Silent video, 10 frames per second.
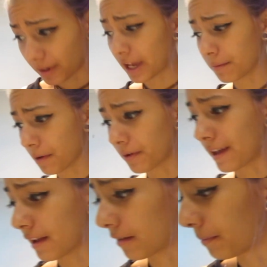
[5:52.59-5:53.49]
my camera
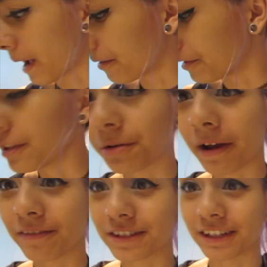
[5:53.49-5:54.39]
ran out of battery, so I
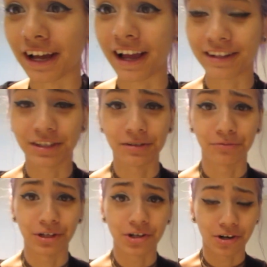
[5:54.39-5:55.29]
have to, I had to
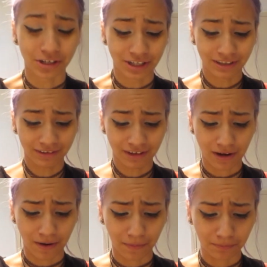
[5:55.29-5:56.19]
recharge it.
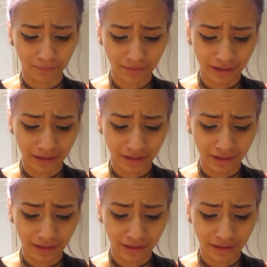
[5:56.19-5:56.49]
Um,